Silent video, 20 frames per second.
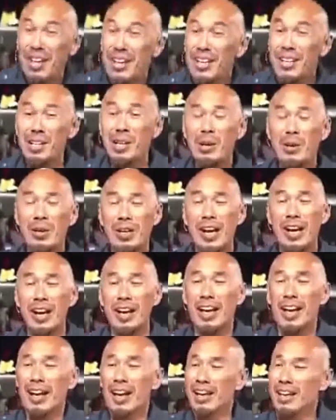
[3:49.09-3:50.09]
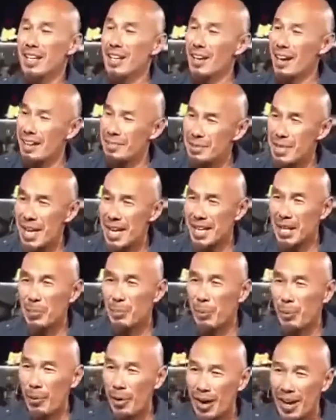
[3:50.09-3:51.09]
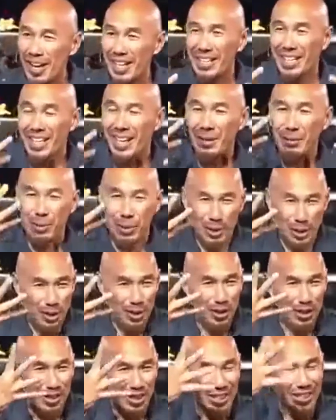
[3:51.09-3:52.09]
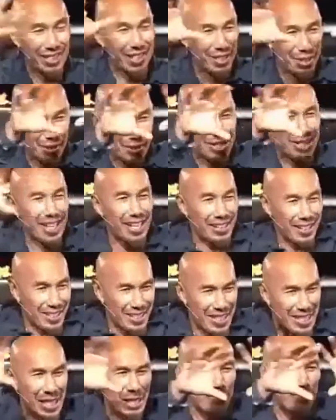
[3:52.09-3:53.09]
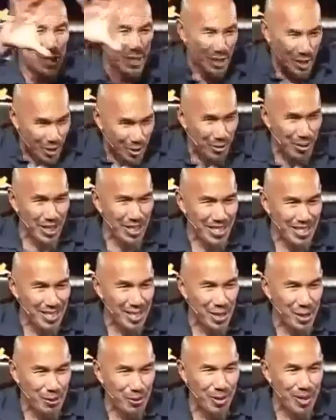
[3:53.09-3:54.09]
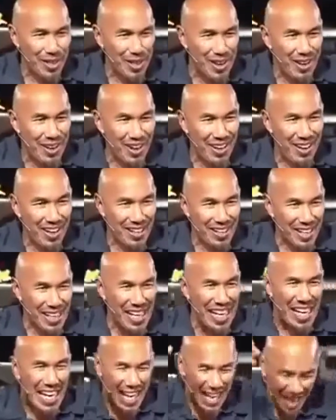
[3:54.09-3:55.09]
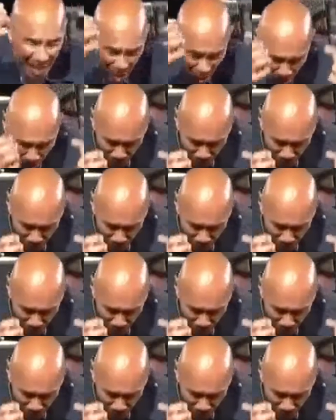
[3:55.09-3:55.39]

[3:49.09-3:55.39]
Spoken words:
And I take a break and I would look, and, you got the TV screens going on, and I'm